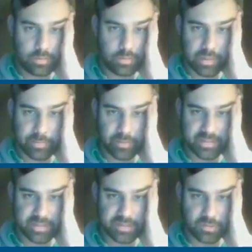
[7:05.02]
My
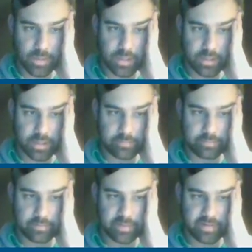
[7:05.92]
opponent's at 12.
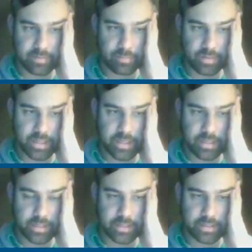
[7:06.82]
If I play
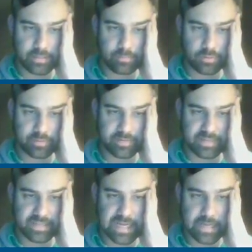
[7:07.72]
Lightning Bolt with
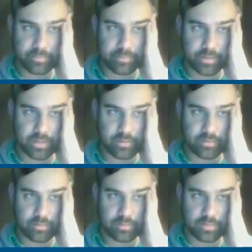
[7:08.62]
Snap, he
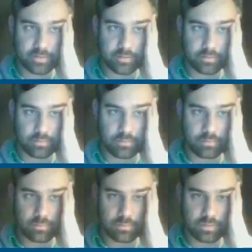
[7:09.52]
goes to
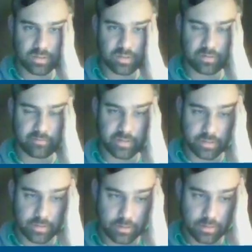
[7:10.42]
Dark Confidant.